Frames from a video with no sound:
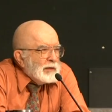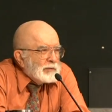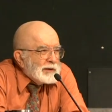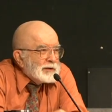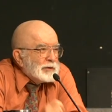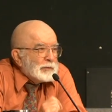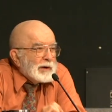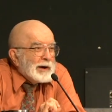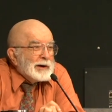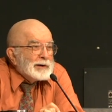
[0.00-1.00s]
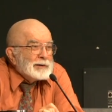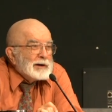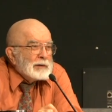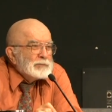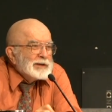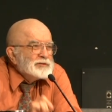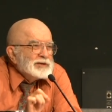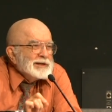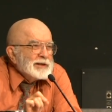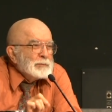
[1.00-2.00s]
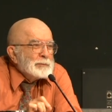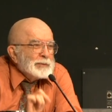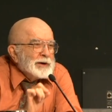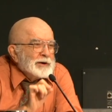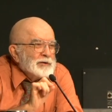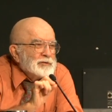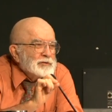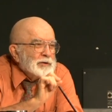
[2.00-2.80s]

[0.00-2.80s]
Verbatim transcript: Thank you. Uh, I'm digitally impaired,